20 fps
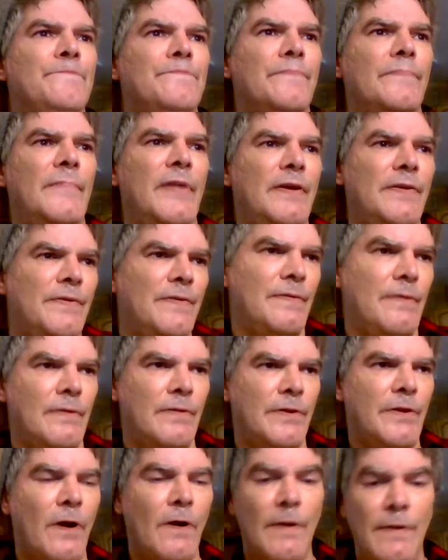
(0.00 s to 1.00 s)
These
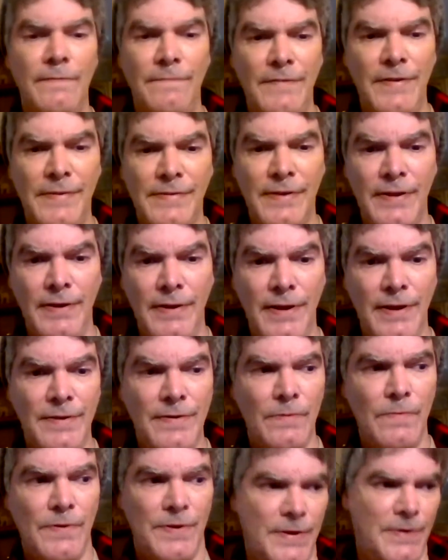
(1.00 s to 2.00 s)
tardive
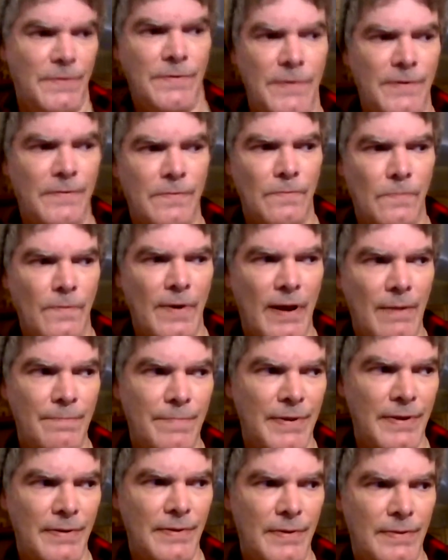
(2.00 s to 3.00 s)
dyskinesia, which is just
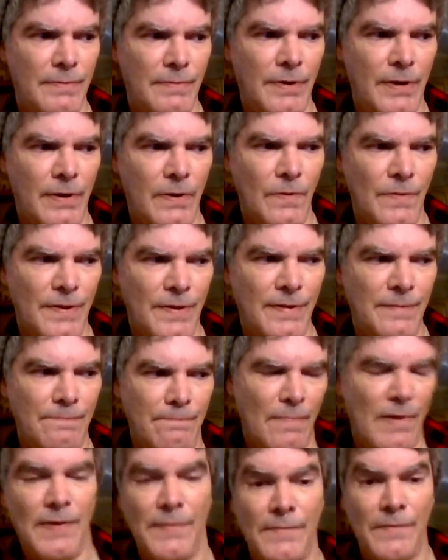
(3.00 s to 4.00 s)
rampant, this
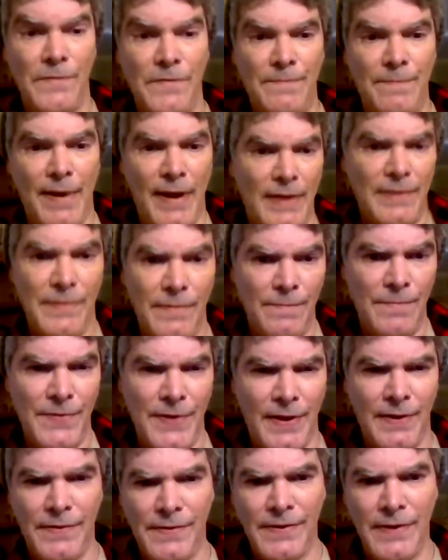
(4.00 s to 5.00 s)
muscle spasms
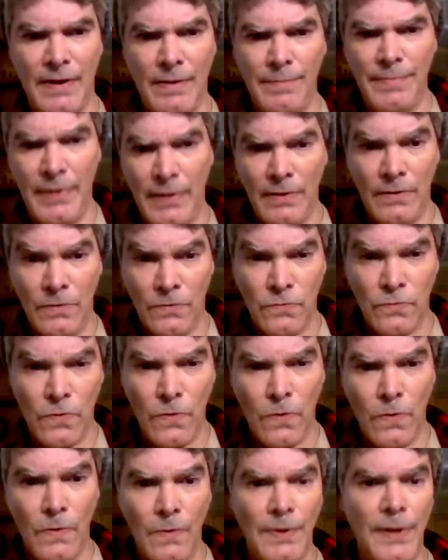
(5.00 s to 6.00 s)
that's not being
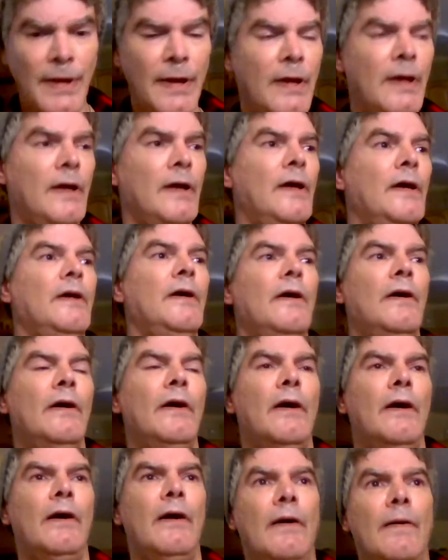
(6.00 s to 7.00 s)
controlled.
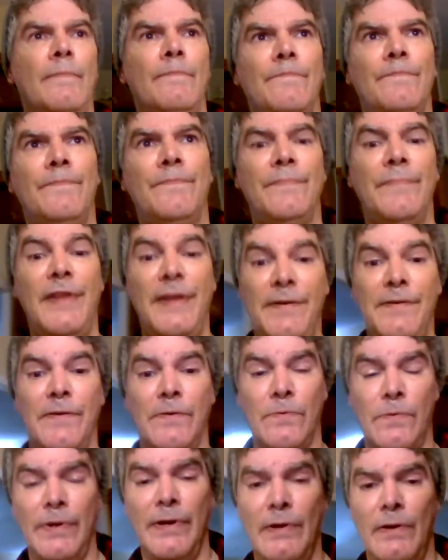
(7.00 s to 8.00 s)
This is
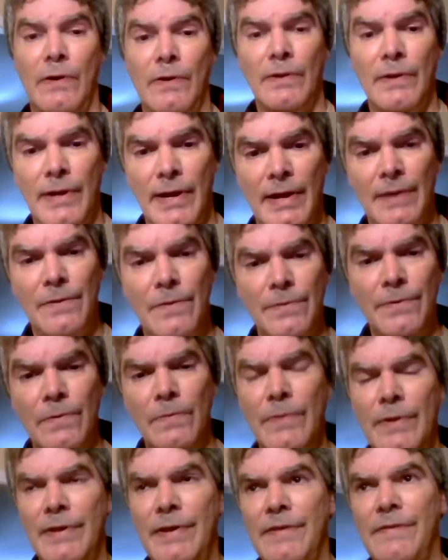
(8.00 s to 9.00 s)
real, and they're
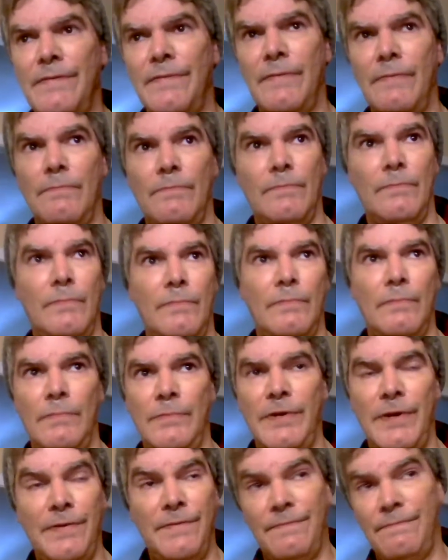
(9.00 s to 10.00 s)
doing this
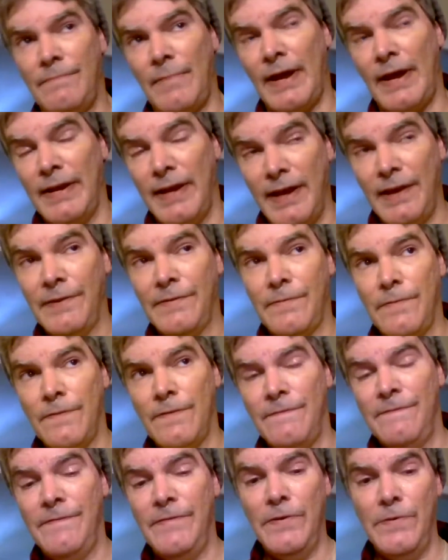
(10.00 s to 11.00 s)
just, I guess, through
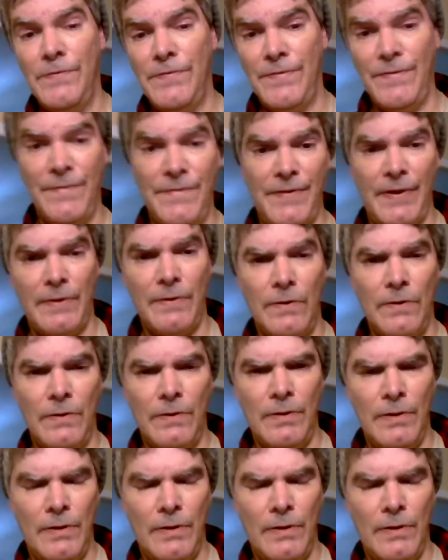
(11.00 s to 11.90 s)
the Fusion Center.